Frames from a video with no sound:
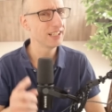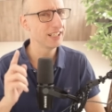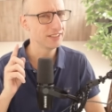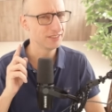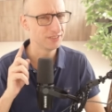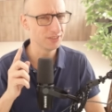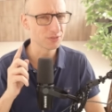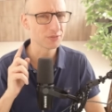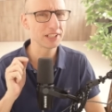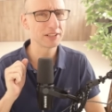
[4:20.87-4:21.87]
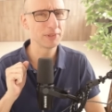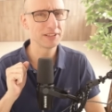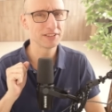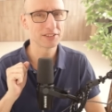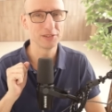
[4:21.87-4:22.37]
I don't
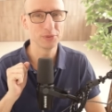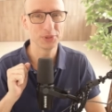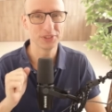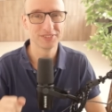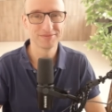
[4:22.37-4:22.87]
recommend this solution.